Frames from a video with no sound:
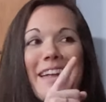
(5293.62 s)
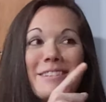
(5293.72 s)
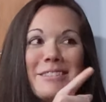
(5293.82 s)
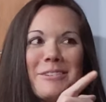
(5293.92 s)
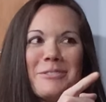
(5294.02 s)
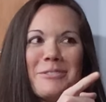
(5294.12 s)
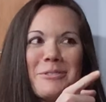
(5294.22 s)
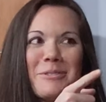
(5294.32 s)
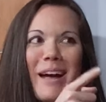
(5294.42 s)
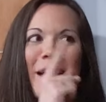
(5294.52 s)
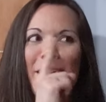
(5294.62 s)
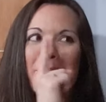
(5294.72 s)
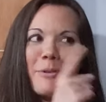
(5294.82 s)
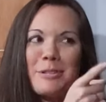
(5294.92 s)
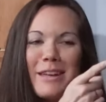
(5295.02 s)
That is so true. I
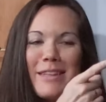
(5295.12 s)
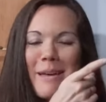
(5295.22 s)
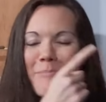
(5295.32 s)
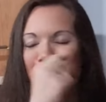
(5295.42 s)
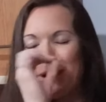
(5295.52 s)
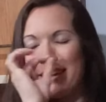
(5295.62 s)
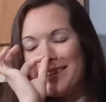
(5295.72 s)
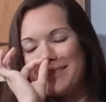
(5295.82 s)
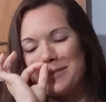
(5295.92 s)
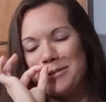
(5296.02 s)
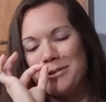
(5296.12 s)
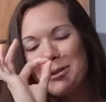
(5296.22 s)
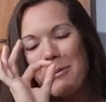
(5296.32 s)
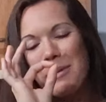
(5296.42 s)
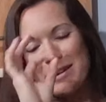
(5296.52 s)
appreciate that point
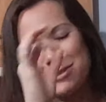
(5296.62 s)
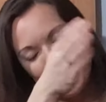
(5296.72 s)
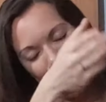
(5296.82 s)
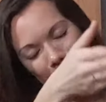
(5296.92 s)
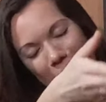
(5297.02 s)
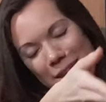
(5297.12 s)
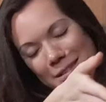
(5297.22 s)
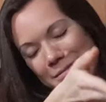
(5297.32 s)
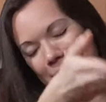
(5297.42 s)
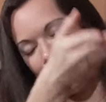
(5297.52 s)
so much. Go ahead.